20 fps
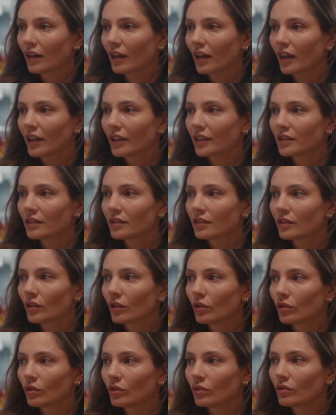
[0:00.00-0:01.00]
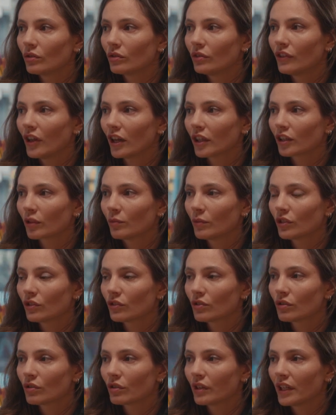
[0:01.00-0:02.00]
I saw the
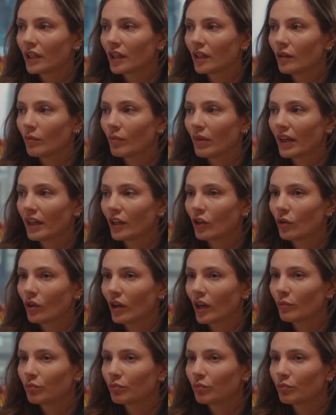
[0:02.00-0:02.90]
documentary by Laura